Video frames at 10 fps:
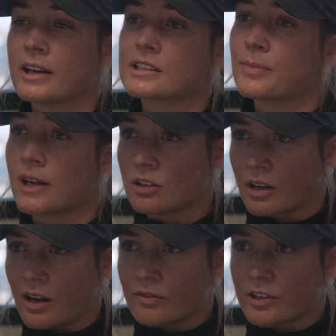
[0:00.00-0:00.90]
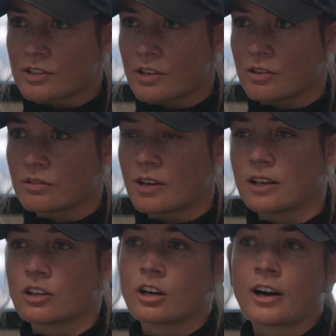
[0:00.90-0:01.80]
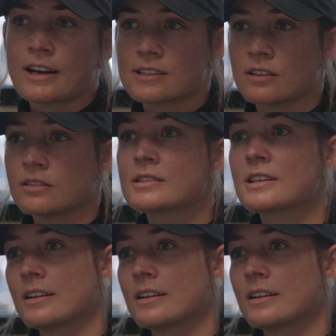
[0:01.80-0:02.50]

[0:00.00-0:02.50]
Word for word: expand your comfort zone and your horizons